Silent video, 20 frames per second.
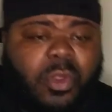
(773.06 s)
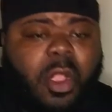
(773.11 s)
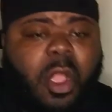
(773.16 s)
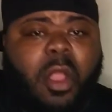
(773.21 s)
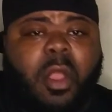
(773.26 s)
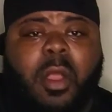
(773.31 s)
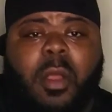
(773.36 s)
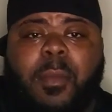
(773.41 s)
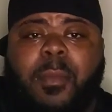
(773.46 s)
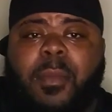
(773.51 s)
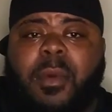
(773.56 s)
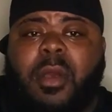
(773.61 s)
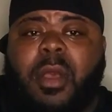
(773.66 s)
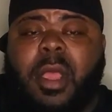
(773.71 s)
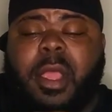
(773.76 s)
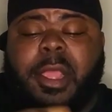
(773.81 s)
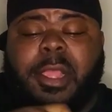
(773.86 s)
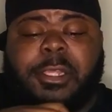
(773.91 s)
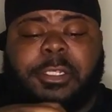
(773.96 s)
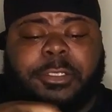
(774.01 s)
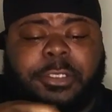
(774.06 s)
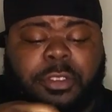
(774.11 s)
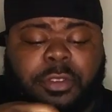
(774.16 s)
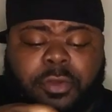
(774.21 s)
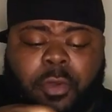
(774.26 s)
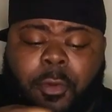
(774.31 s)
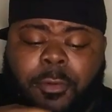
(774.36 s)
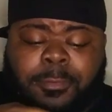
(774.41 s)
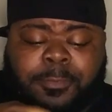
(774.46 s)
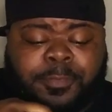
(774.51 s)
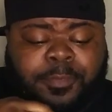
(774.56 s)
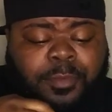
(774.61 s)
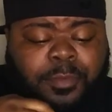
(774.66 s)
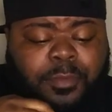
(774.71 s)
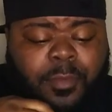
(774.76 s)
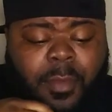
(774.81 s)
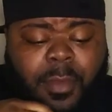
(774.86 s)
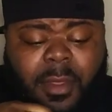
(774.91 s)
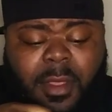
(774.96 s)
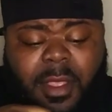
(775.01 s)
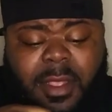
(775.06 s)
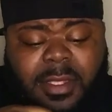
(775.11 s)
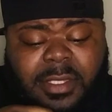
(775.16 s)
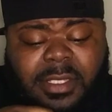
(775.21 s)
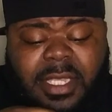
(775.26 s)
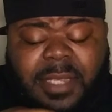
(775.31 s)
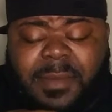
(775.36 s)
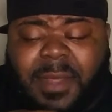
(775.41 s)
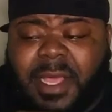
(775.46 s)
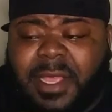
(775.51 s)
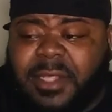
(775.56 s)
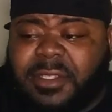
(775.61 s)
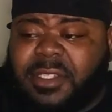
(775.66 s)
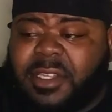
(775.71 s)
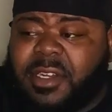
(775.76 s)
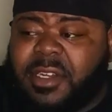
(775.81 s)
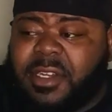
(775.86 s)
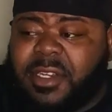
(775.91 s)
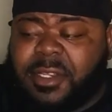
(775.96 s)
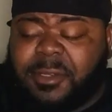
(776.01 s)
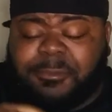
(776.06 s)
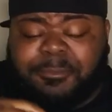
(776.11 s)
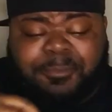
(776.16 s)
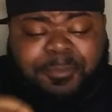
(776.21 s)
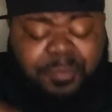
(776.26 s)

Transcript: Oh boy. See my attorney.